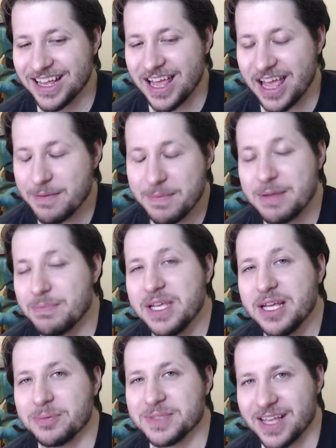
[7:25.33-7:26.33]
It made me
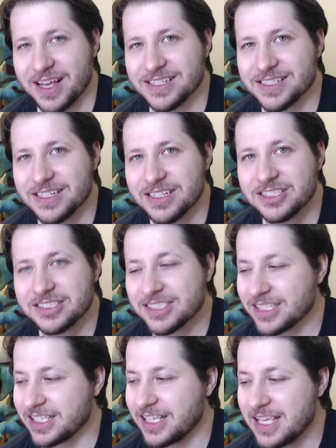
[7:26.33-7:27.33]
upset. Just
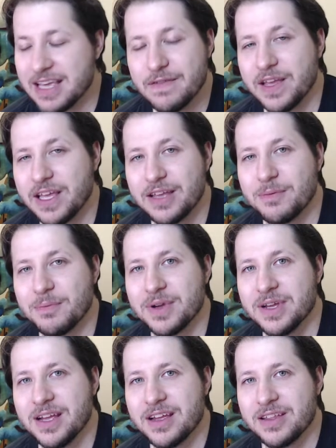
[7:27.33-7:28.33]
like, give him
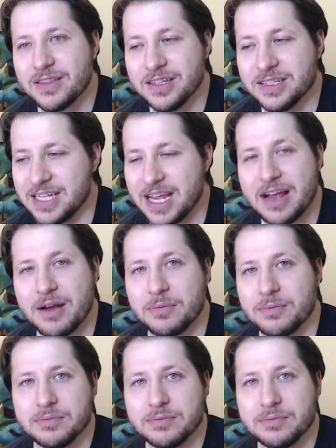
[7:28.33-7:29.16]
the damn